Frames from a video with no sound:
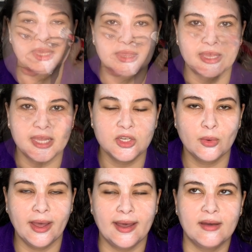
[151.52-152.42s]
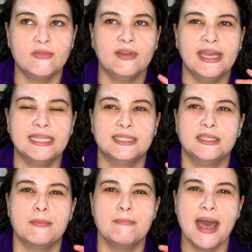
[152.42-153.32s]
And then you have
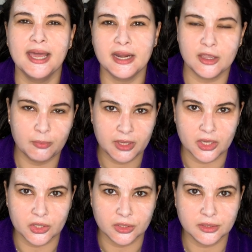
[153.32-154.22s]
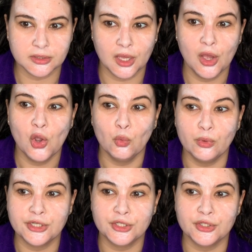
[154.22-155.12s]
enzymatic peels,
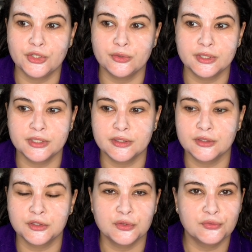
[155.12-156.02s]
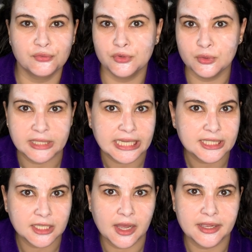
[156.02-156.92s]
which uses fruit
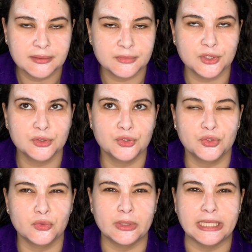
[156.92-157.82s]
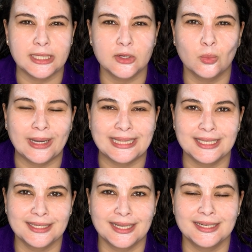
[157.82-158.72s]
enzymes to eat away
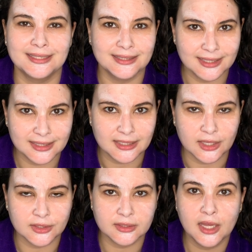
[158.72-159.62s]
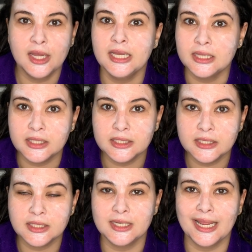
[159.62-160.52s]
the dead skin cells.
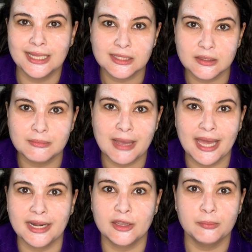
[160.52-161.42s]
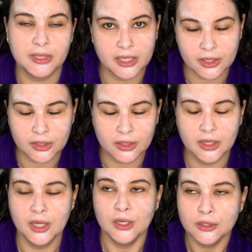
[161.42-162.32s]
This is an enzymatic
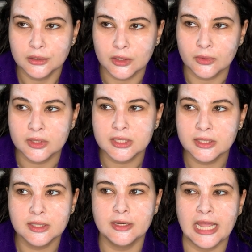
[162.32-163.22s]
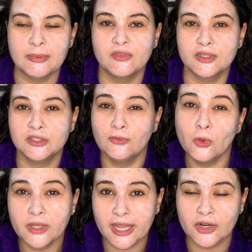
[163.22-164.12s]
peel. So, this is a type of
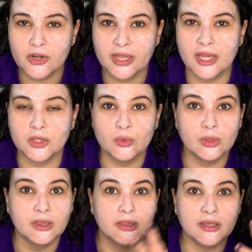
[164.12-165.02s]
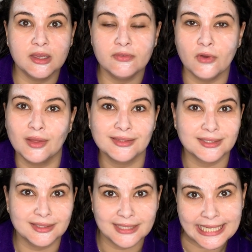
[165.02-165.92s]
exfoliator that you leave on
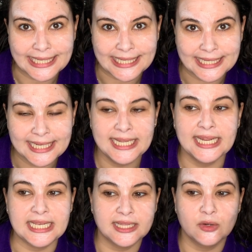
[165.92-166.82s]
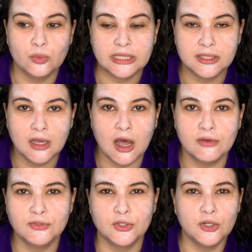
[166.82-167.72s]
the skin and then rinse
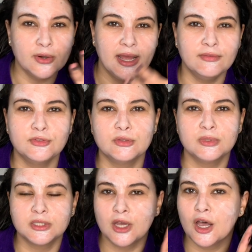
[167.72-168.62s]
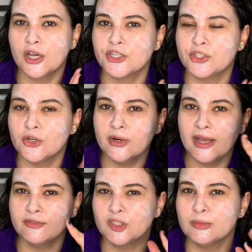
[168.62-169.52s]
off. So, you don't have to massage, you don't
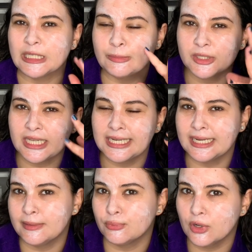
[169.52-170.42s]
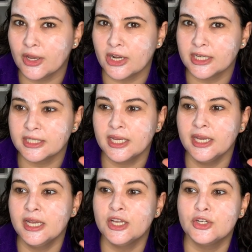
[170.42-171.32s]
have to manipulate any product.
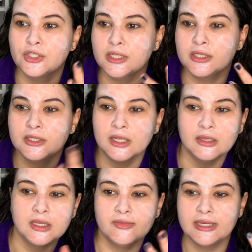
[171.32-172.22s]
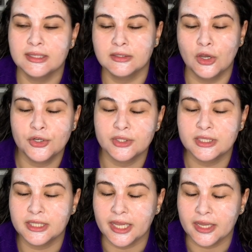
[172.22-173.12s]
Just leaving this on your
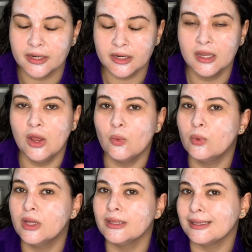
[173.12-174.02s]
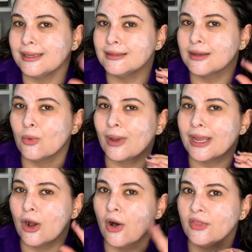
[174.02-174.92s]
skin will eat
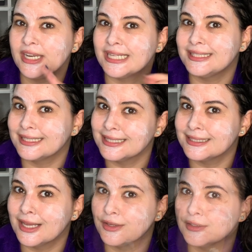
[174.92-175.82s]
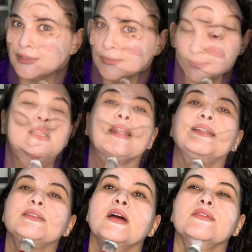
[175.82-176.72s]
away all the dead skin cells.
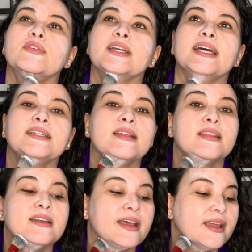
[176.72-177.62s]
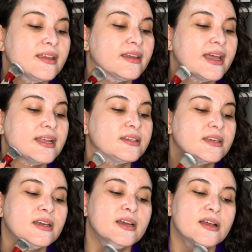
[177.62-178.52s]
Let's not forget the neck and
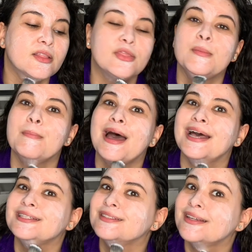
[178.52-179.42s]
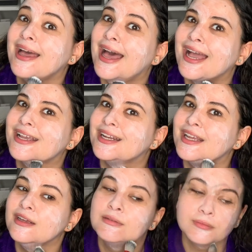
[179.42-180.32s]
the mask
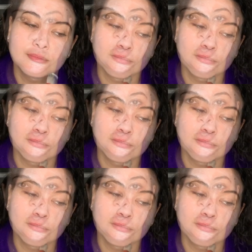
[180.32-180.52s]
acne.